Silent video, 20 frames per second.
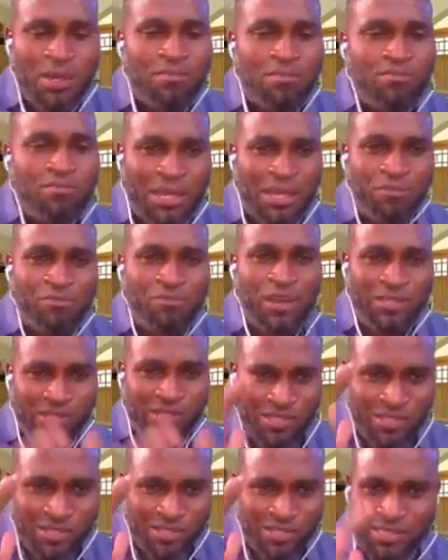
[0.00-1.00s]
Mr.
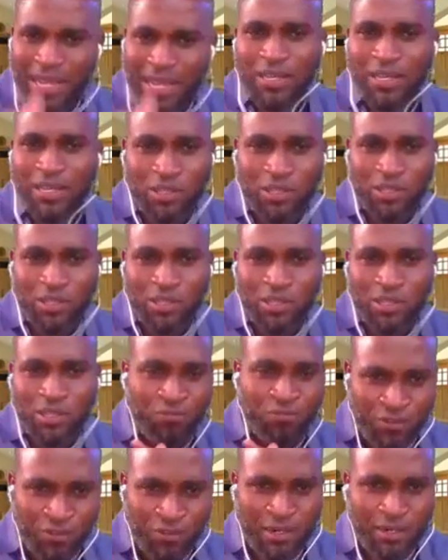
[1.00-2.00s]
Francis, thank you
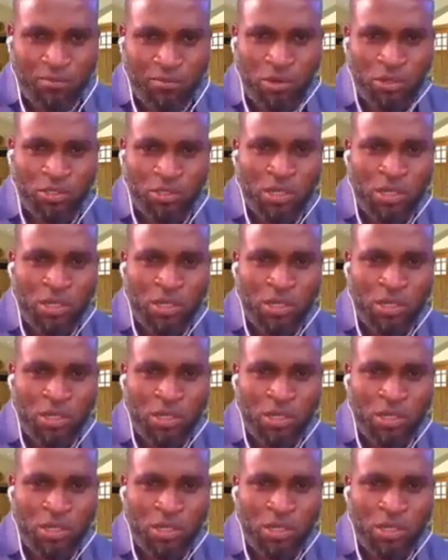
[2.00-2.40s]
very much.